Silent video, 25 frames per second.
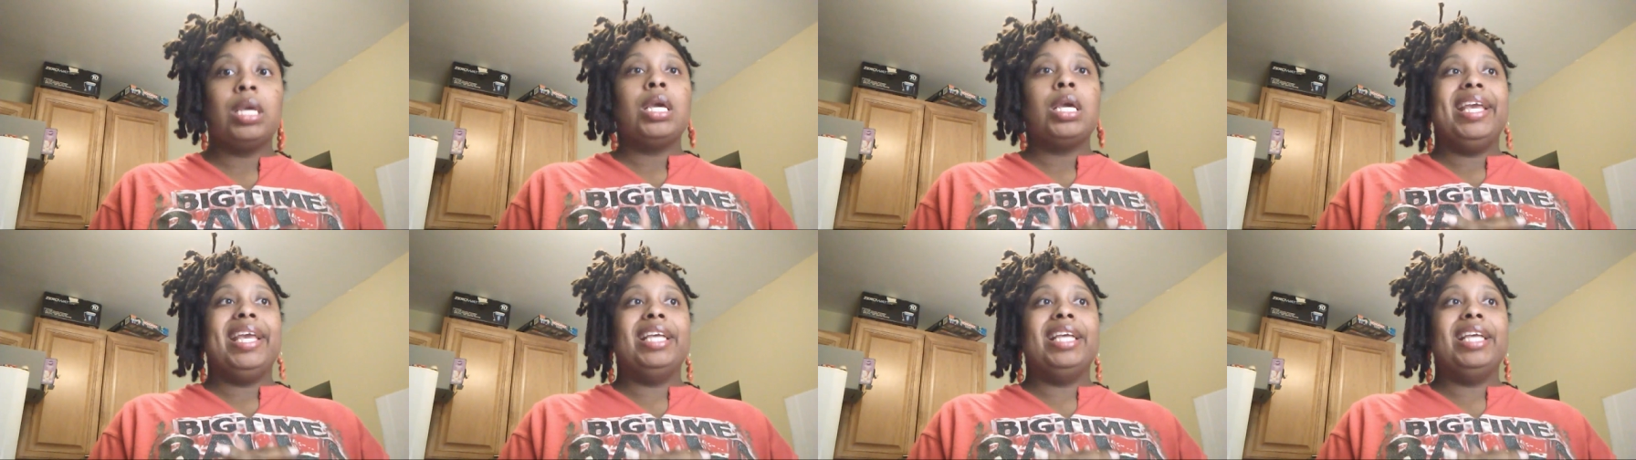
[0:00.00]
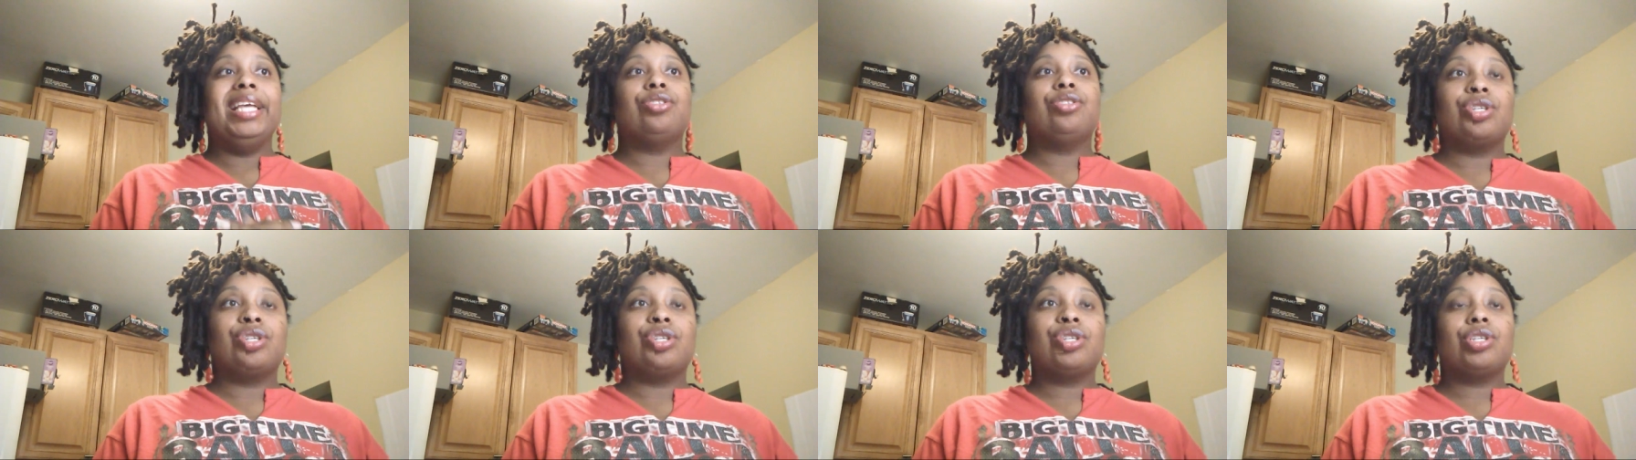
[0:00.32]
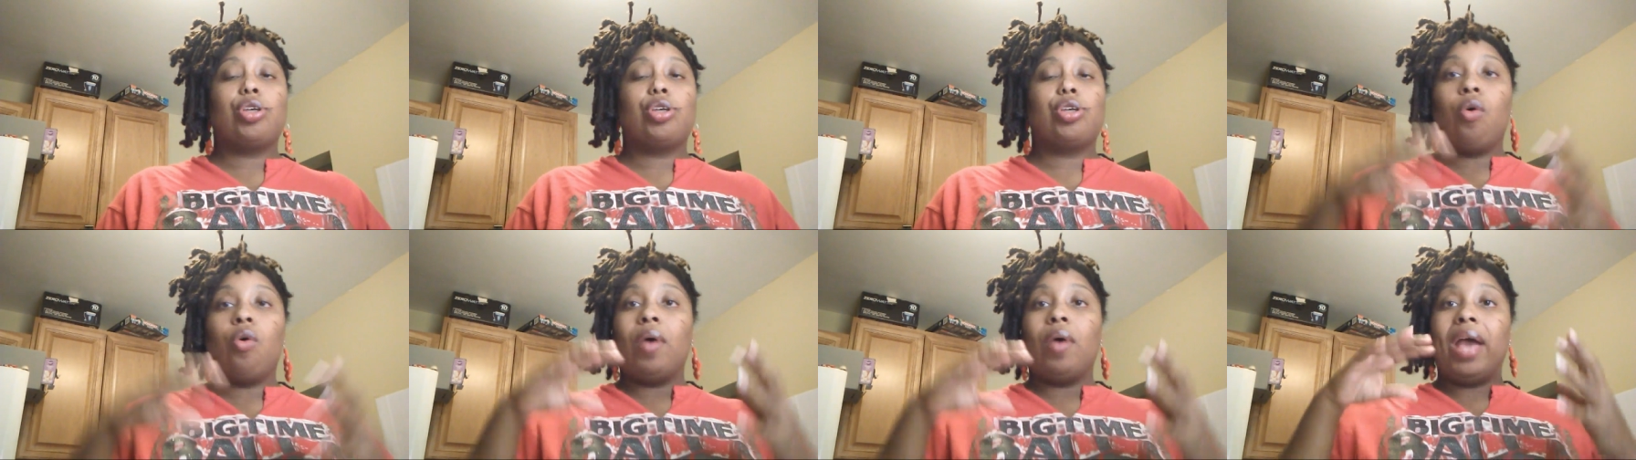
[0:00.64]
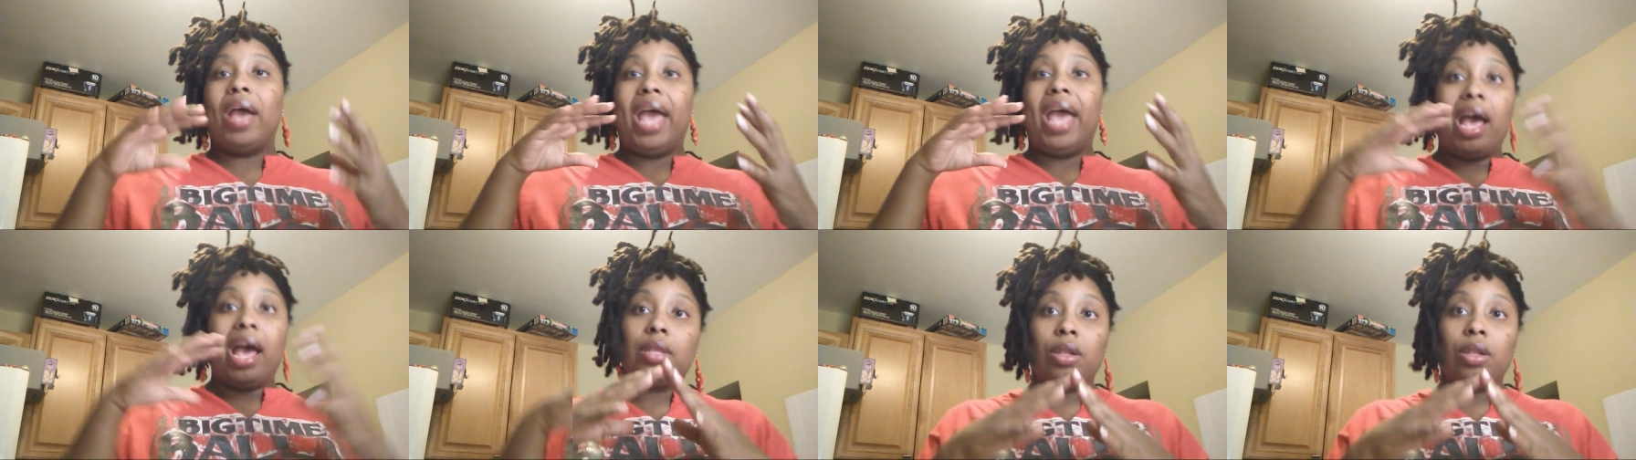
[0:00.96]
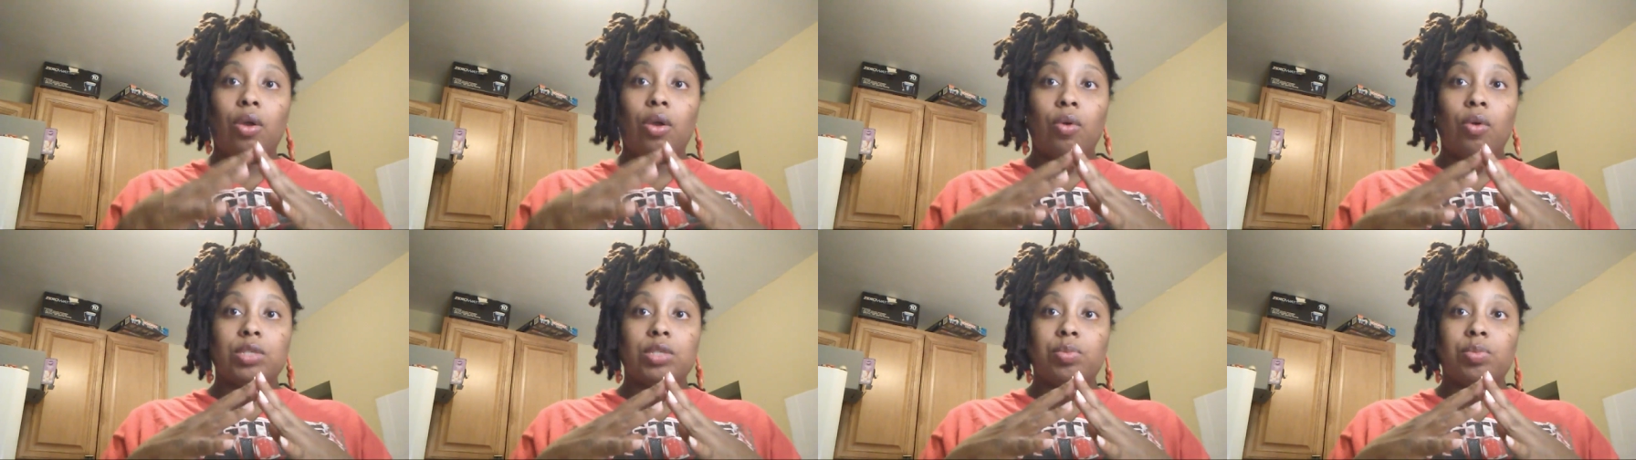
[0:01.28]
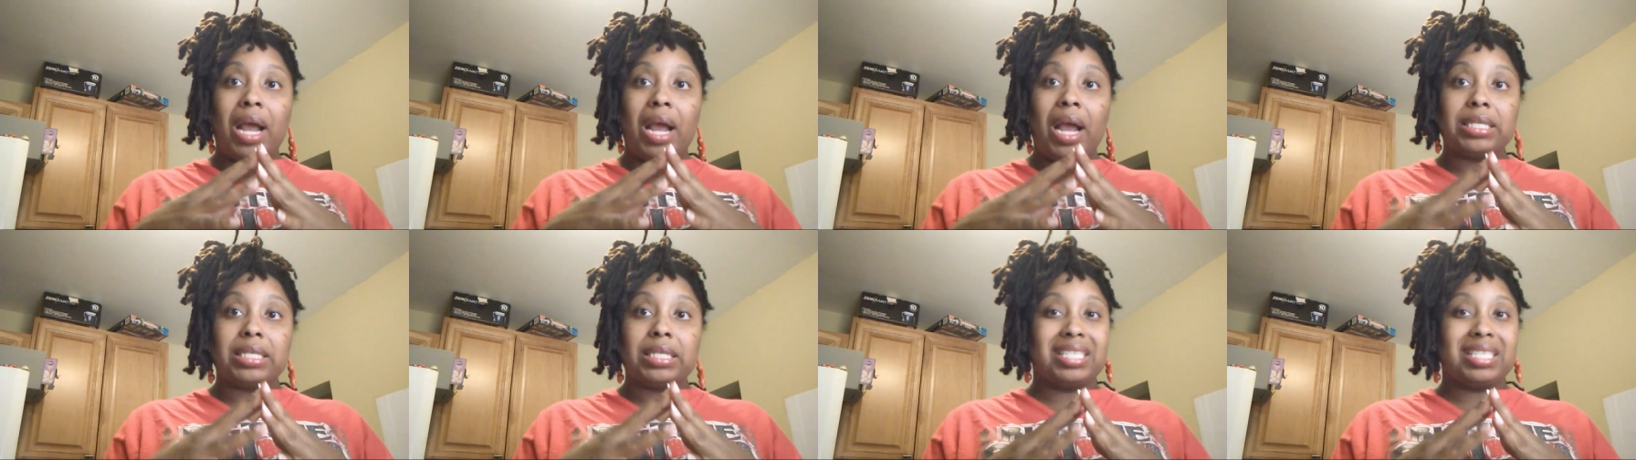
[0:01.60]
is to just go and have the lowest
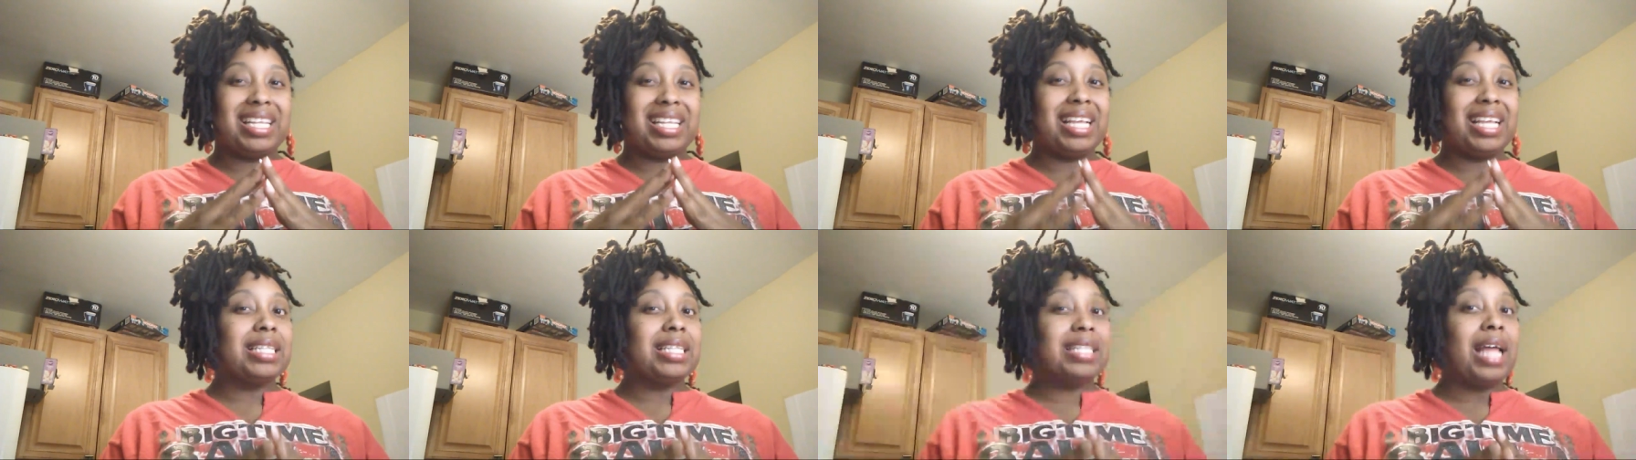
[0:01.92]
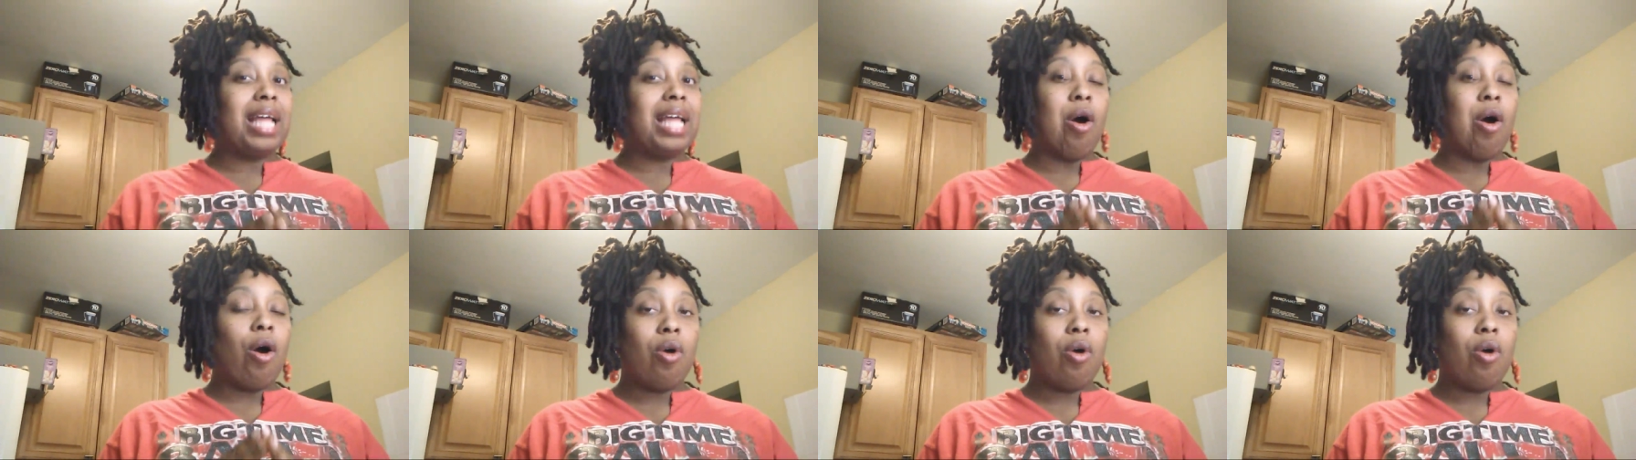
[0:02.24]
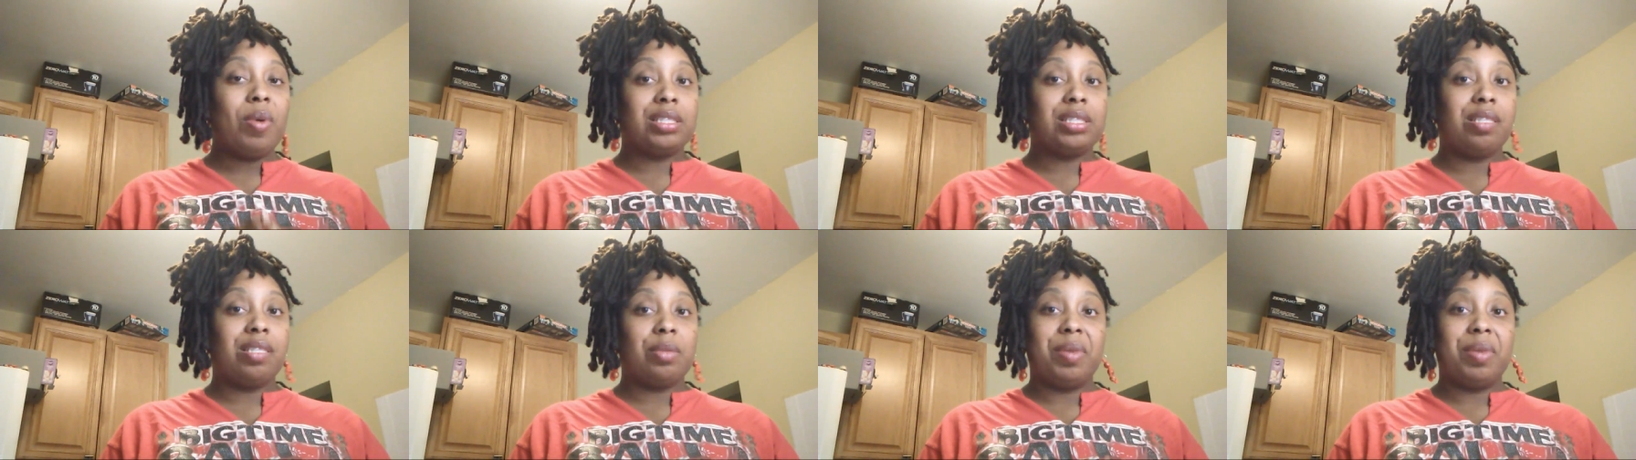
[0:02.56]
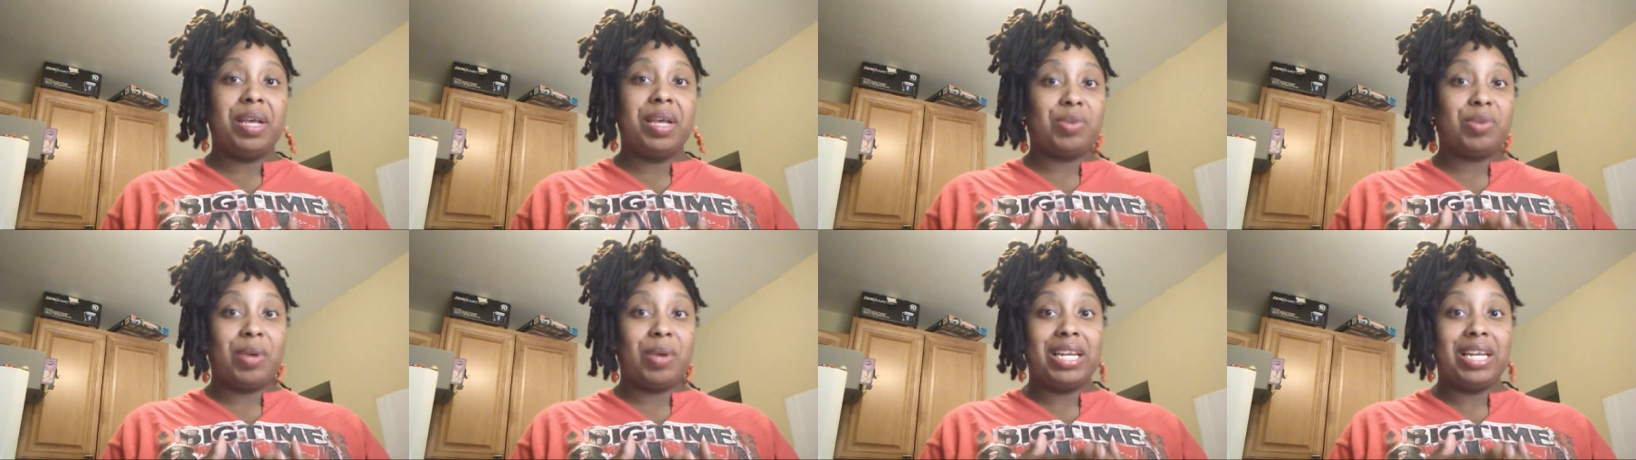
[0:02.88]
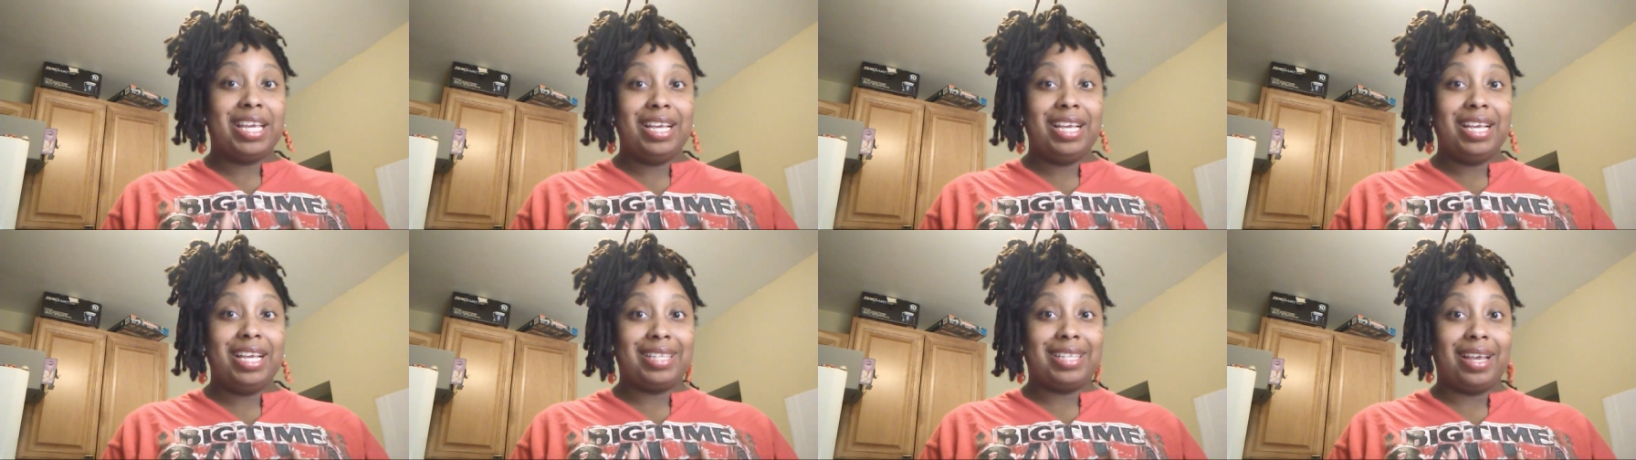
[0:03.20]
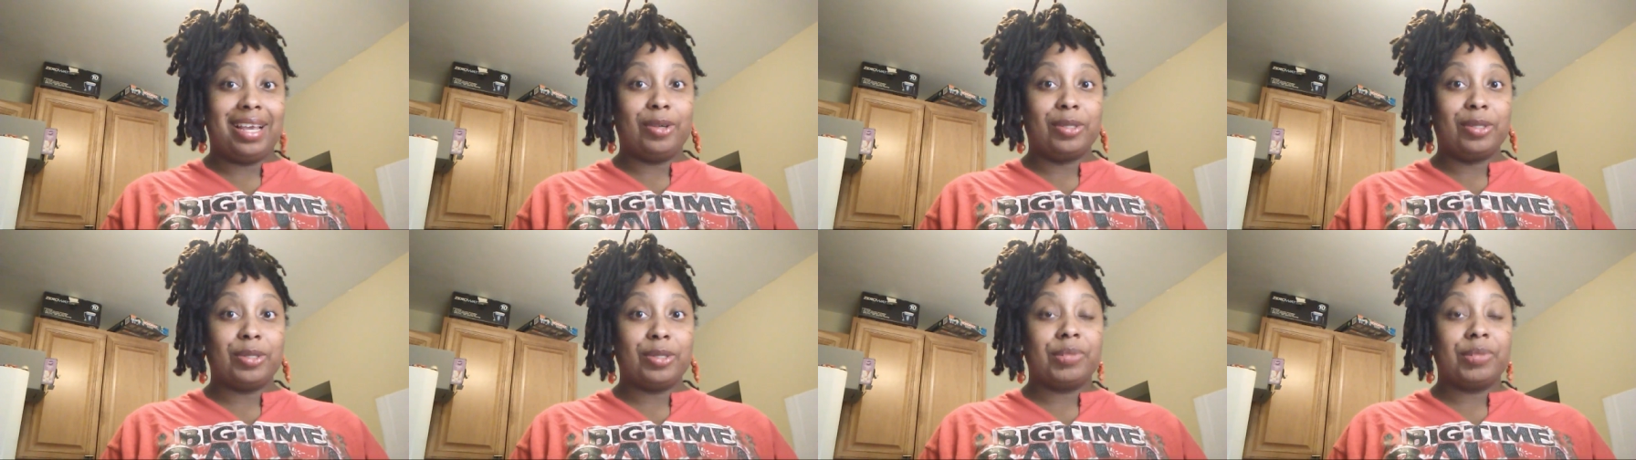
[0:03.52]
price, because that's not always the best way to get
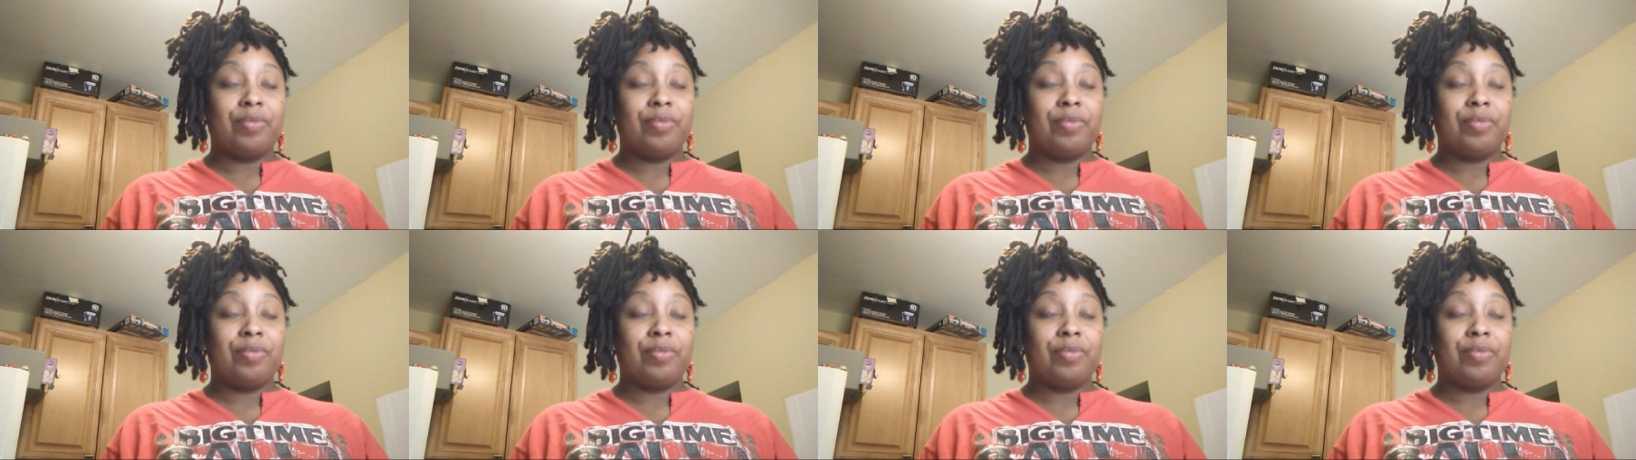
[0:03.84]
sales.